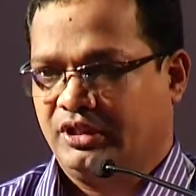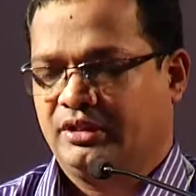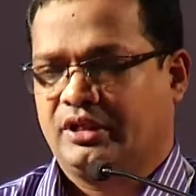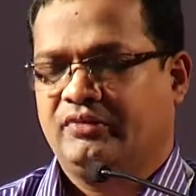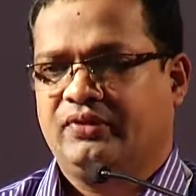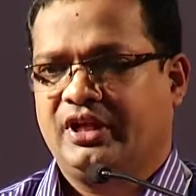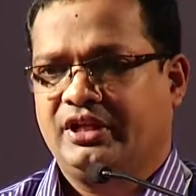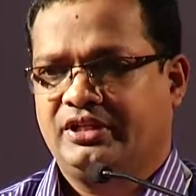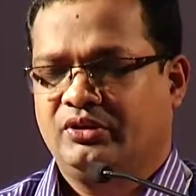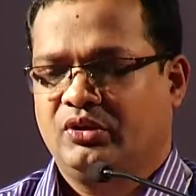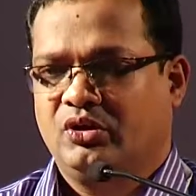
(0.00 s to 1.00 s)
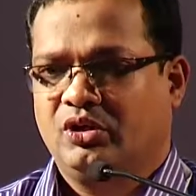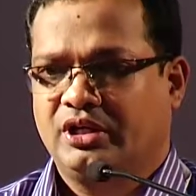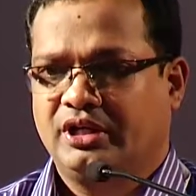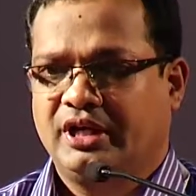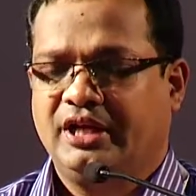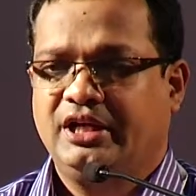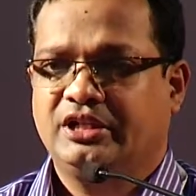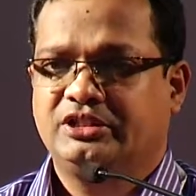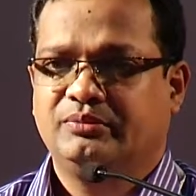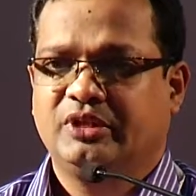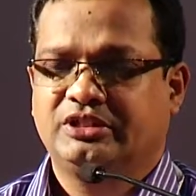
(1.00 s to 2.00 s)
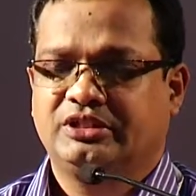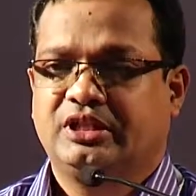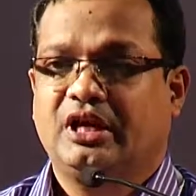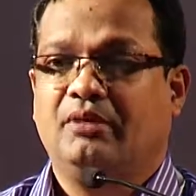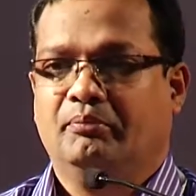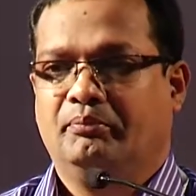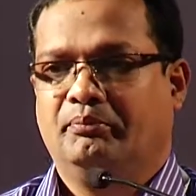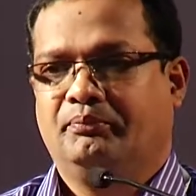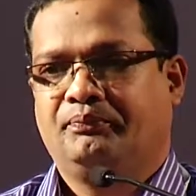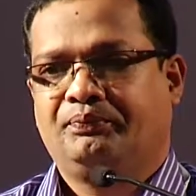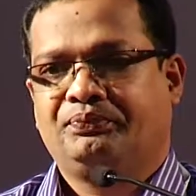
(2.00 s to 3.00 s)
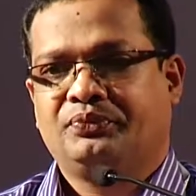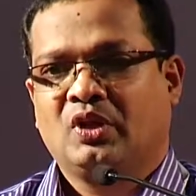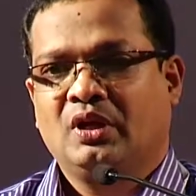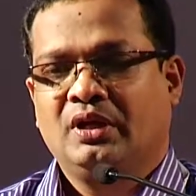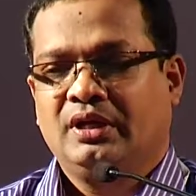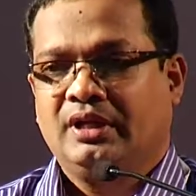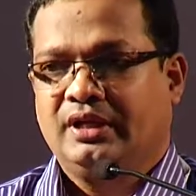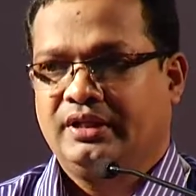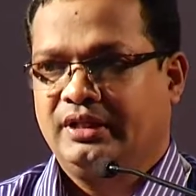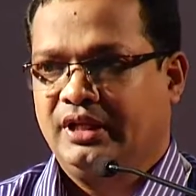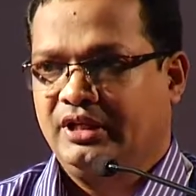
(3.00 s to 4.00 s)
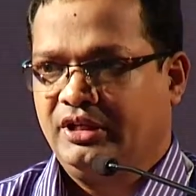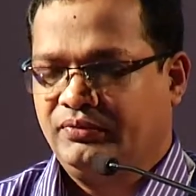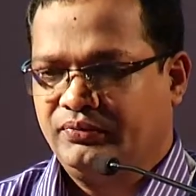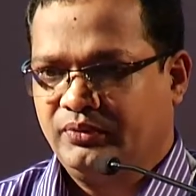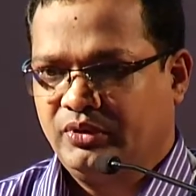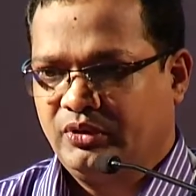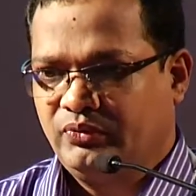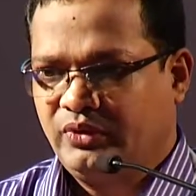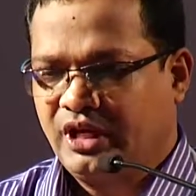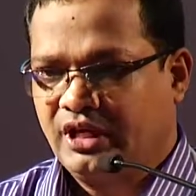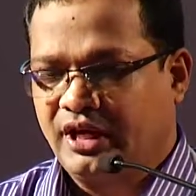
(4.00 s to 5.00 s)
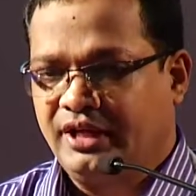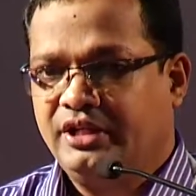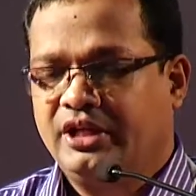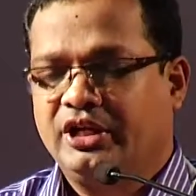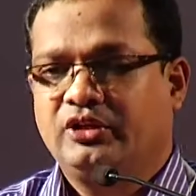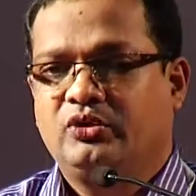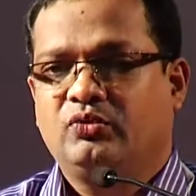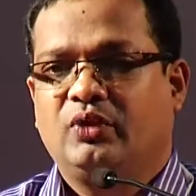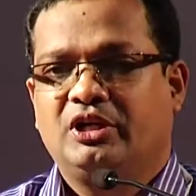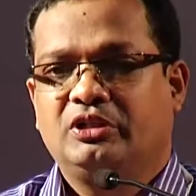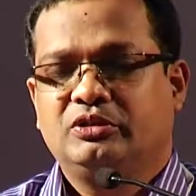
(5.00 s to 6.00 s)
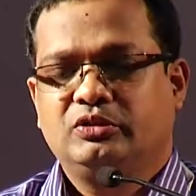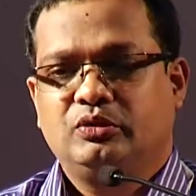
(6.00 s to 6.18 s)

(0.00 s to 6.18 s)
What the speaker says: reflect, or energy must come. Then if we are entering to one